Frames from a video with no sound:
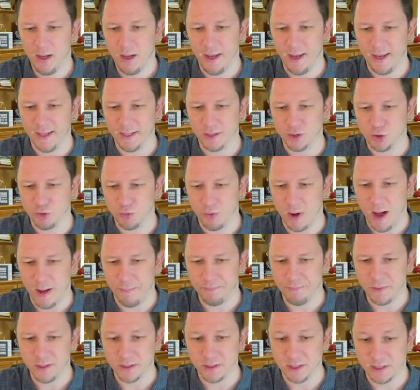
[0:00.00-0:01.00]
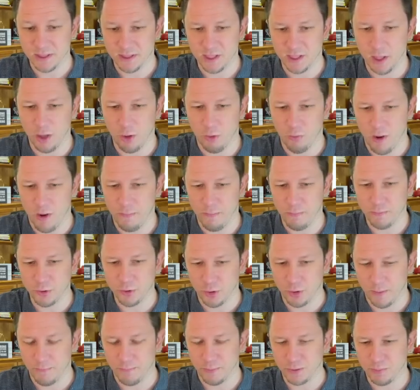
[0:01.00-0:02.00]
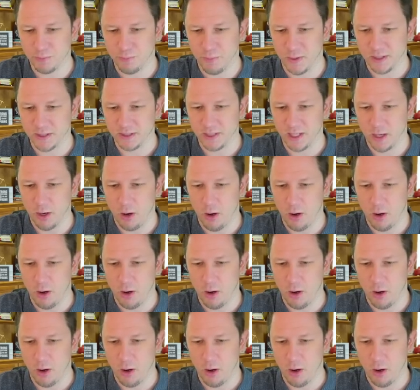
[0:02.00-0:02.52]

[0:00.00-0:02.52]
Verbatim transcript: It dropped still while Trump was president